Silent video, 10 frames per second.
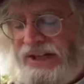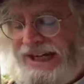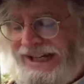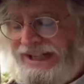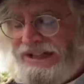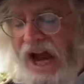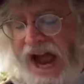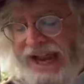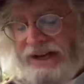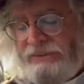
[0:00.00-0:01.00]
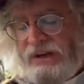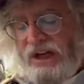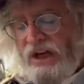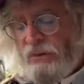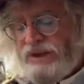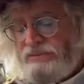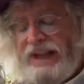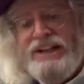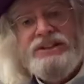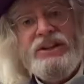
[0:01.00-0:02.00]
Each item was
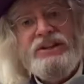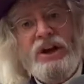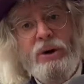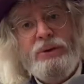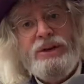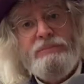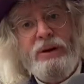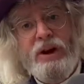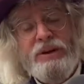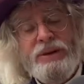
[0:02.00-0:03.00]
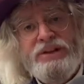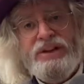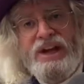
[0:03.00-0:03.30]
placed in its own compartment